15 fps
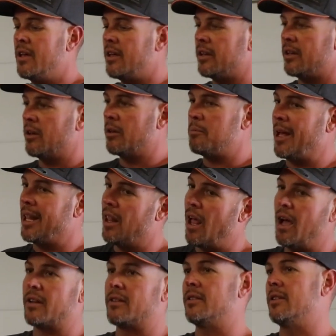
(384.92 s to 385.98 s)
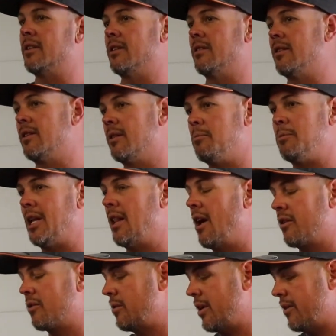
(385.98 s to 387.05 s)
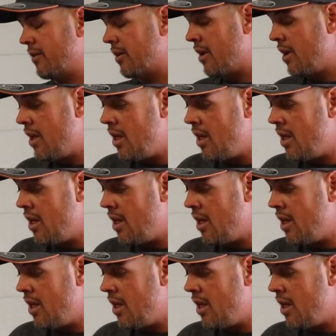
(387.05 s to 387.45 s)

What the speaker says: you know, the bed locks or bead locks, whatever.